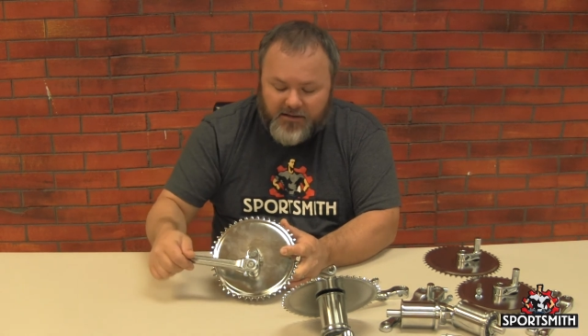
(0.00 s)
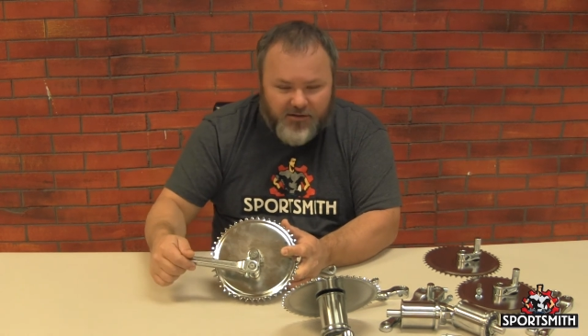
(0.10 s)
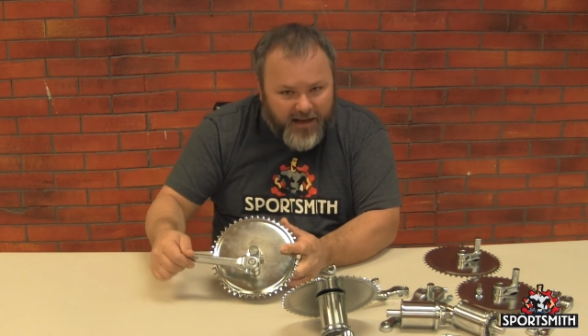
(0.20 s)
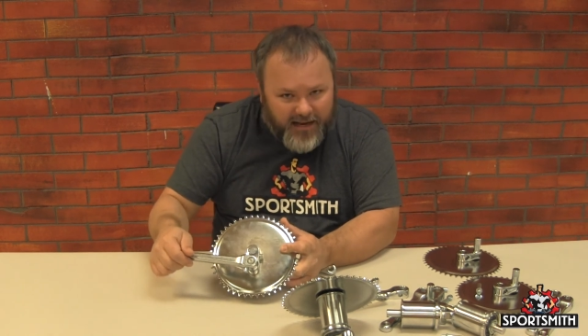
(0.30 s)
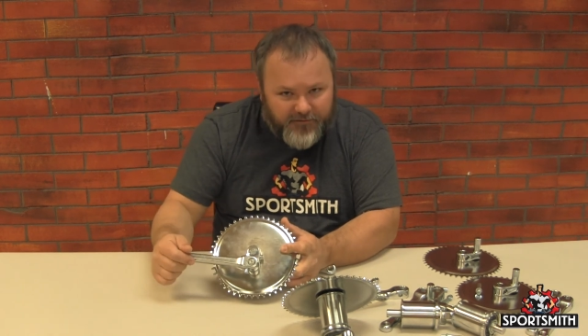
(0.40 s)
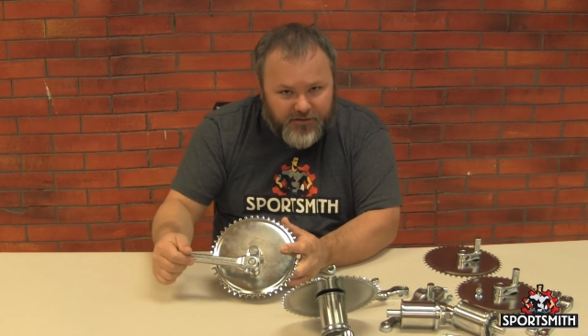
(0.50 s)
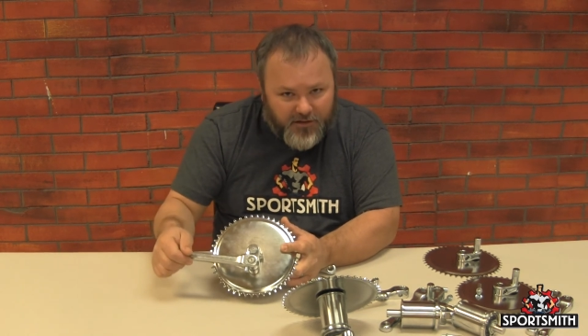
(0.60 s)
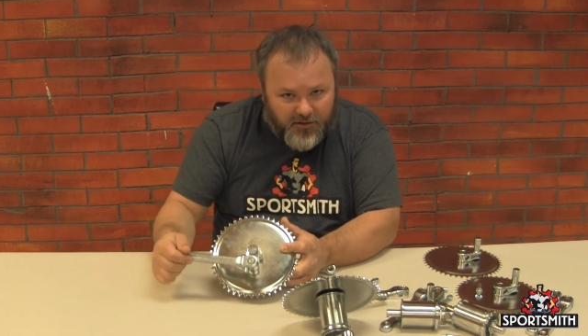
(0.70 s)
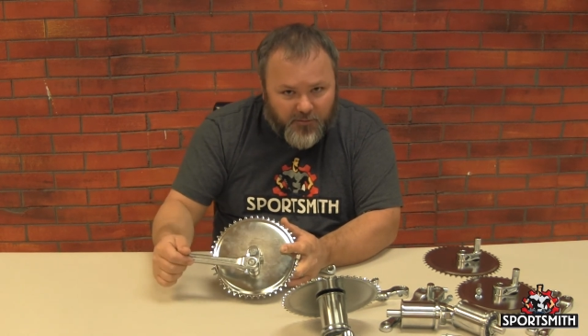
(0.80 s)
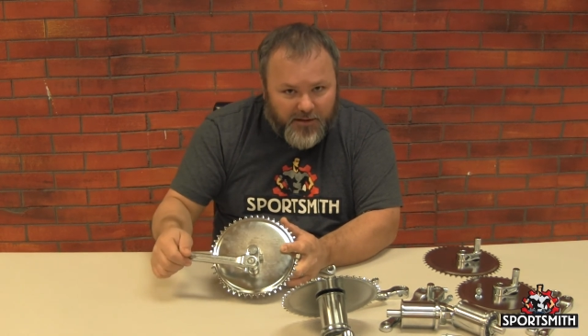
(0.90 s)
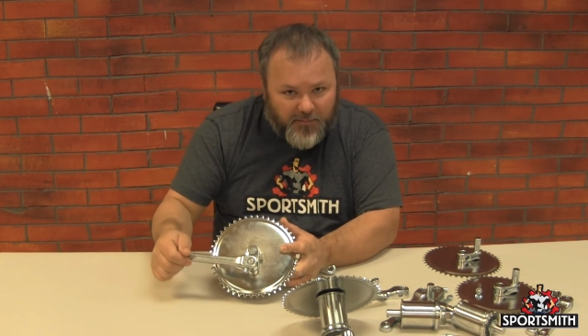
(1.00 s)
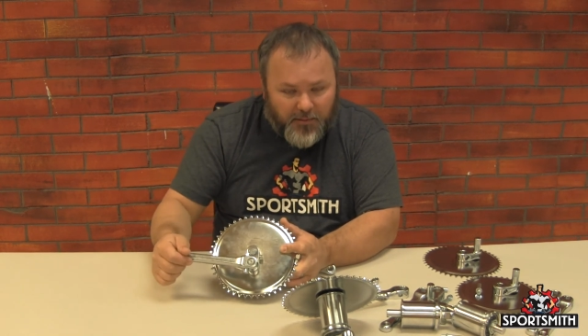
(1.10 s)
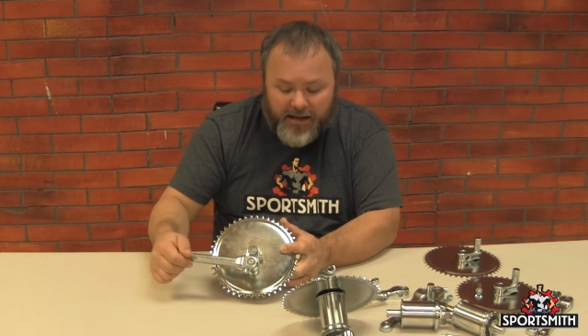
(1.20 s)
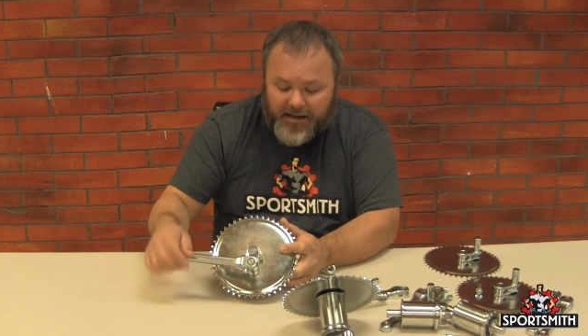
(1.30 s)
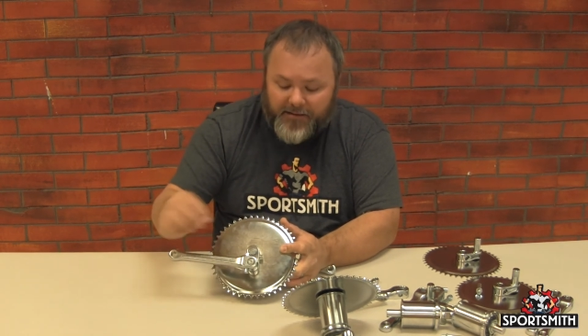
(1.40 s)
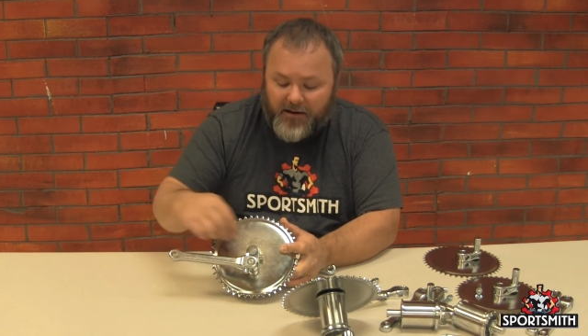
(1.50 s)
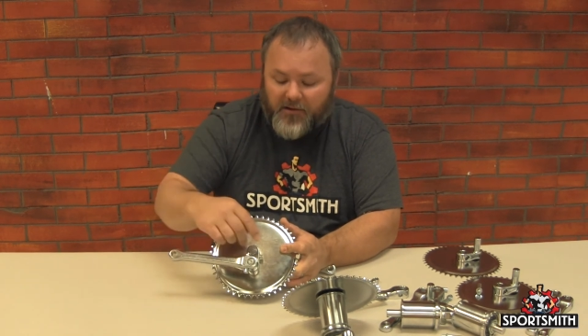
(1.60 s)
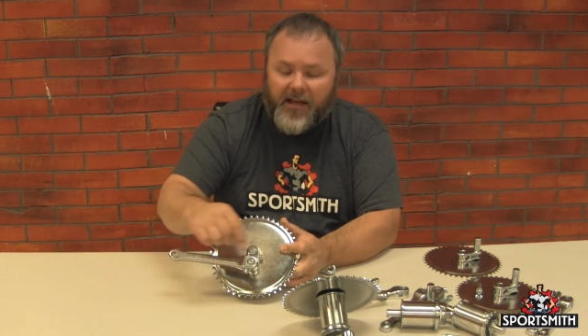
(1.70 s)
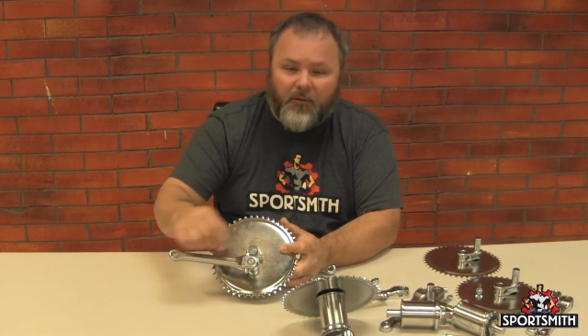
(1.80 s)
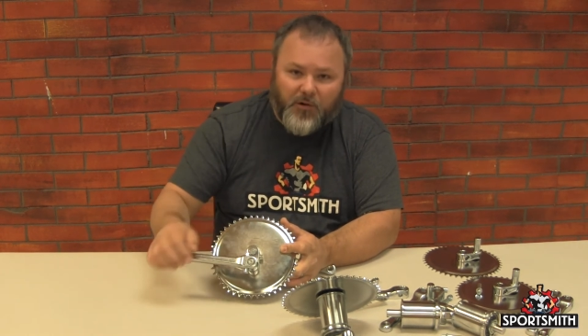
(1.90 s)
So that gives you a little bit of play in there,
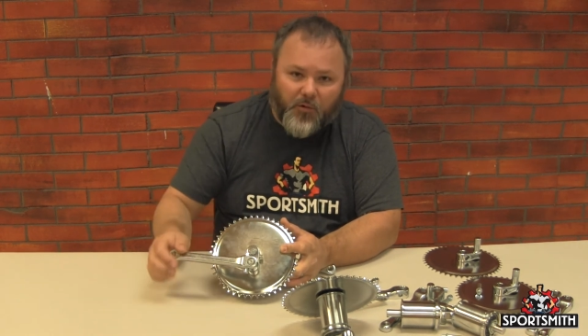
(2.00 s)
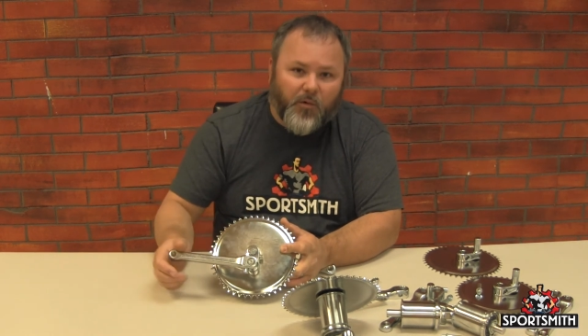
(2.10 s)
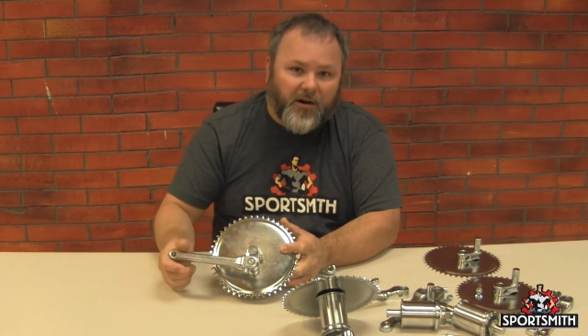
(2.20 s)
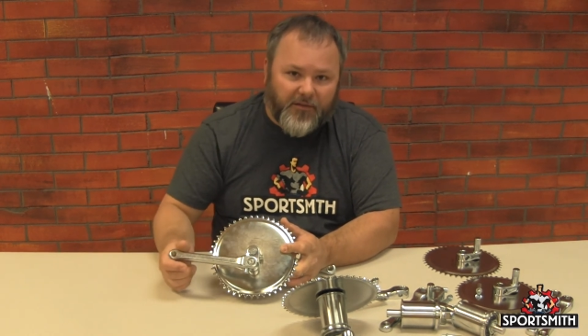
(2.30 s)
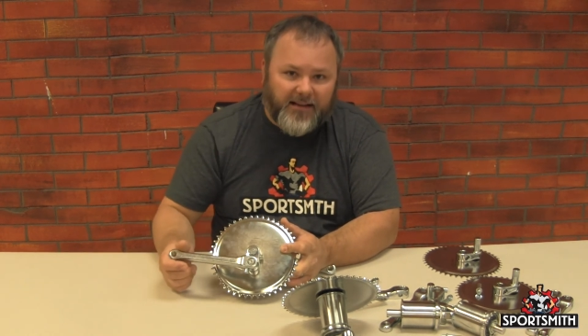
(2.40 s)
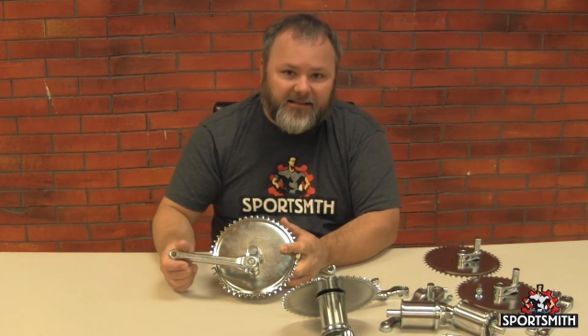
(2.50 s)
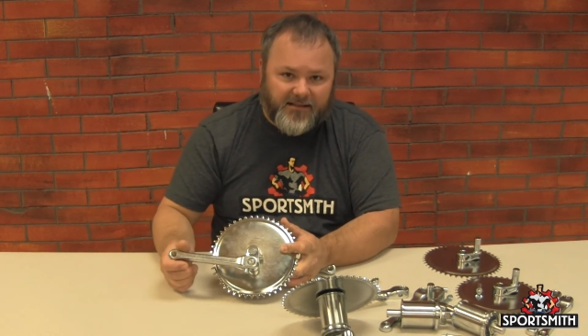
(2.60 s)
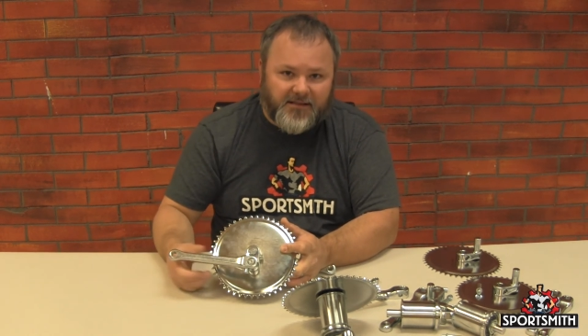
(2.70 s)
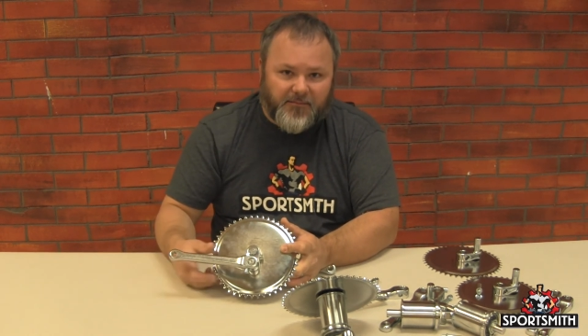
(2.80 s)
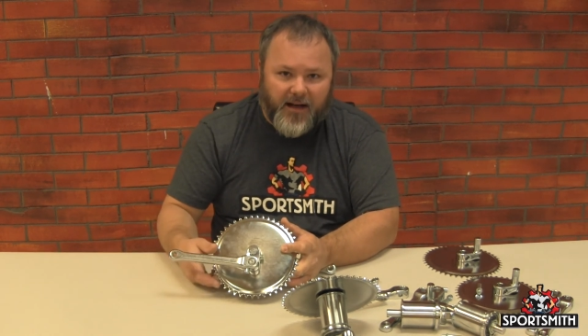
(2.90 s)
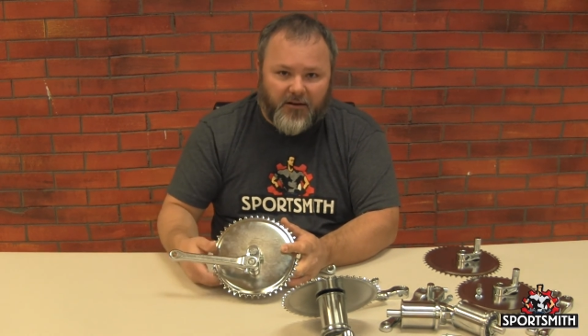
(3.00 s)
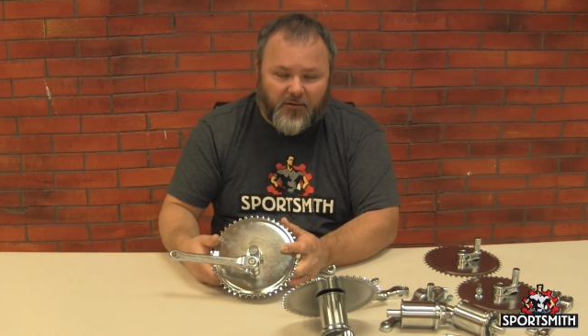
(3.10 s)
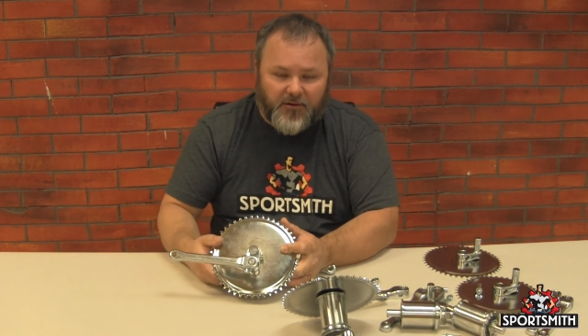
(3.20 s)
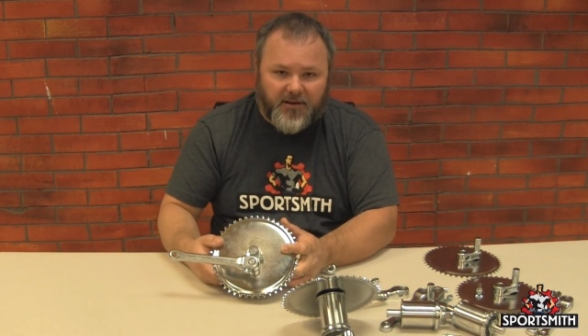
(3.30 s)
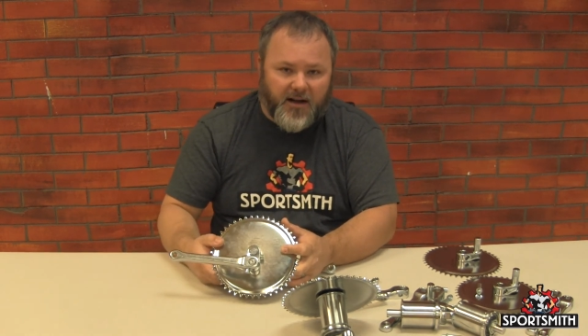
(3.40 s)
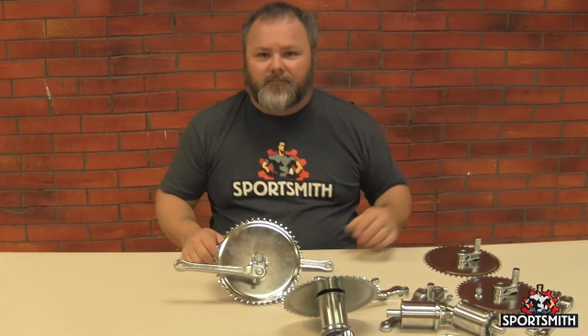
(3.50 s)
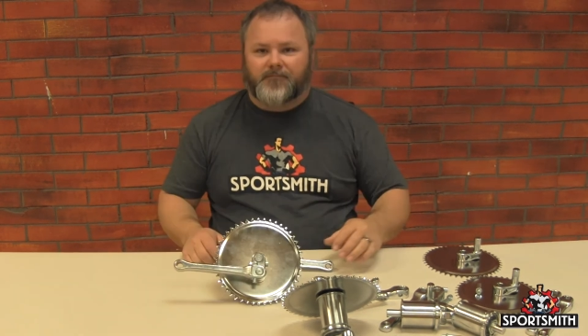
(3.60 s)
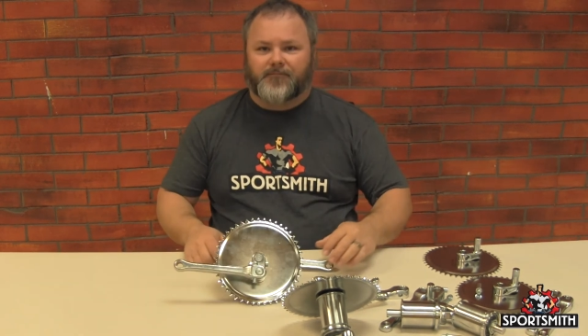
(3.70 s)
and that will wear that system out over time.